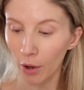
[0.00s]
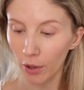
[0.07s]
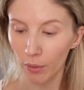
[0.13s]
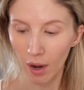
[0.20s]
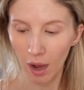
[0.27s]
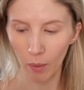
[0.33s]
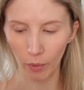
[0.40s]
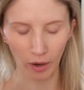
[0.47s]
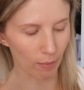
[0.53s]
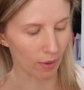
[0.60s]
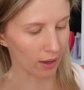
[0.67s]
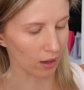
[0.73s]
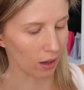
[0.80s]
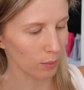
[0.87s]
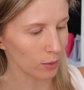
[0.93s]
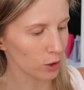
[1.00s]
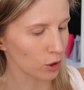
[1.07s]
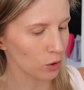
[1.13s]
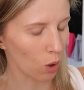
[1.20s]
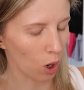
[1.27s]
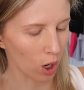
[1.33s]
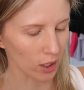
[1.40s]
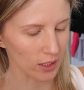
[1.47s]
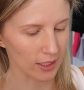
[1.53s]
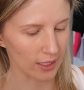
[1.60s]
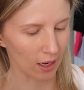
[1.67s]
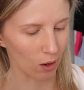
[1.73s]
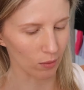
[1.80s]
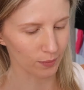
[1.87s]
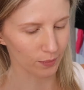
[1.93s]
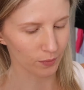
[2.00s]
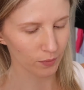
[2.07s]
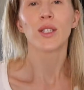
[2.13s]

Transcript: Are you not wearing makeup? Too hard to tell.